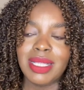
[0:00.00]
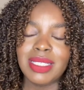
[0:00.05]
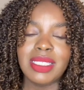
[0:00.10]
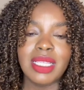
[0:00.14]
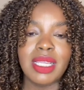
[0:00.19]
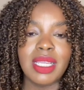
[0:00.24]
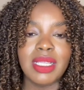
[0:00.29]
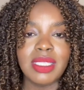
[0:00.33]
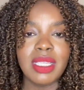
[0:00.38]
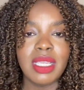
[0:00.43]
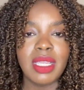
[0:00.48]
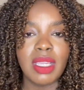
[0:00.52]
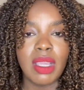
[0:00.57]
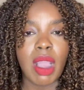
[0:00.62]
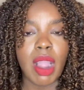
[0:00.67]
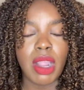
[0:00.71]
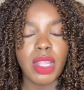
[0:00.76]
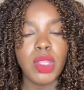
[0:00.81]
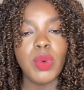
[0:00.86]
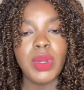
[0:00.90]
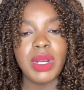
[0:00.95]
It's
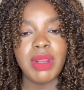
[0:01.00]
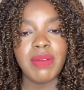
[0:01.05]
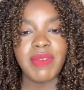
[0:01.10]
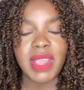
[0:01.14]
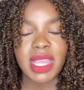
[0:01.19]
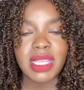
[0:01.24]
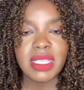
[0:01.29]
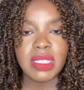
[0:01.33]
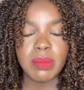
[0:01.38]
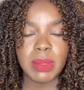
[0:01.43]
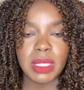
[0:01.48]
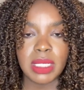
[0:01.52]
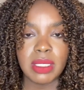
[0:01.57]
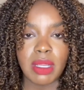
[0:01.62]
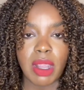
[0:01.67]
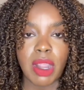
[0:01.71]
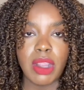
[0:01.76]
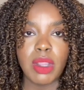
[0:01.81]
are you an investment?